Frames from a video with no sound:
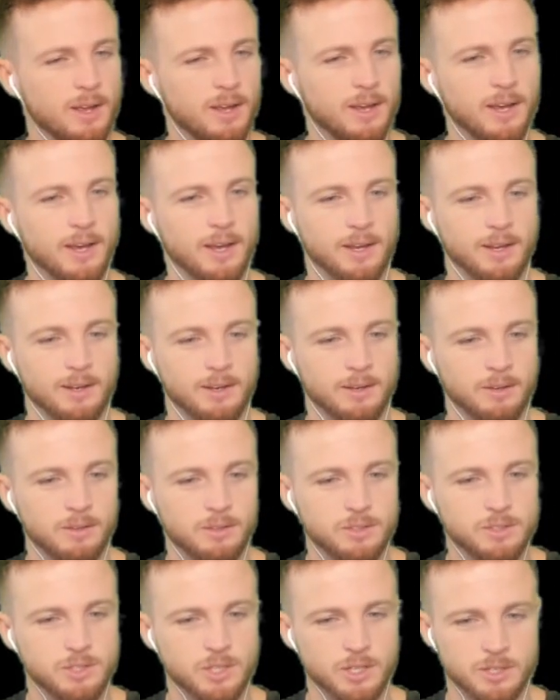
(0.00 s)
and
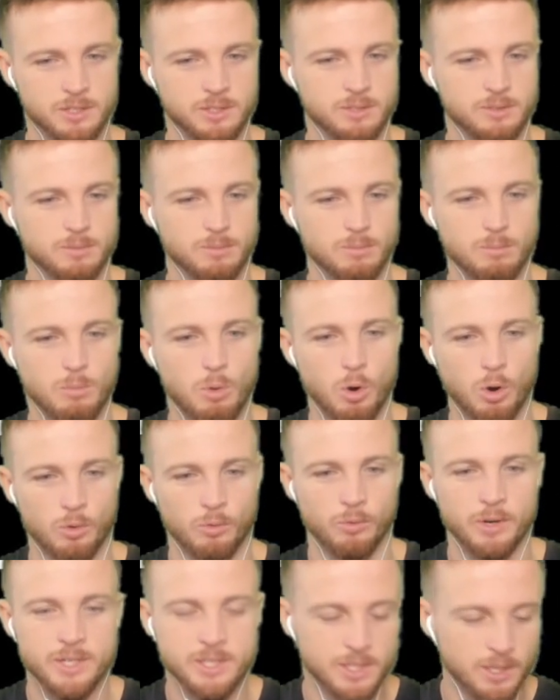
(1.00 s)
just more
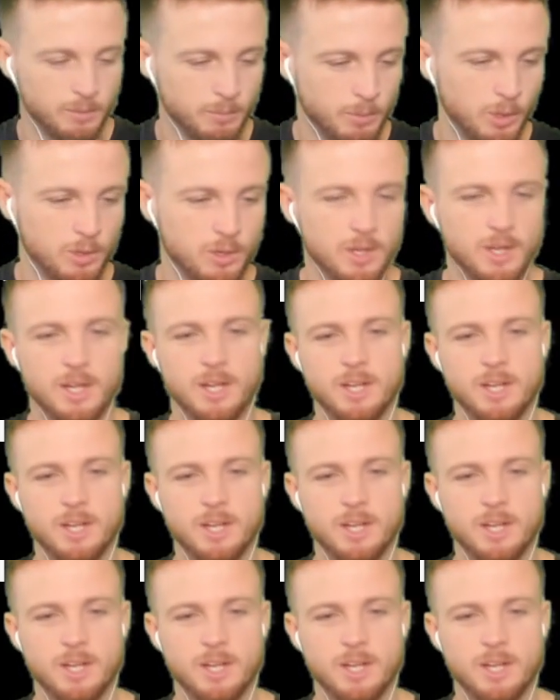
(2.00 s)
reasonable.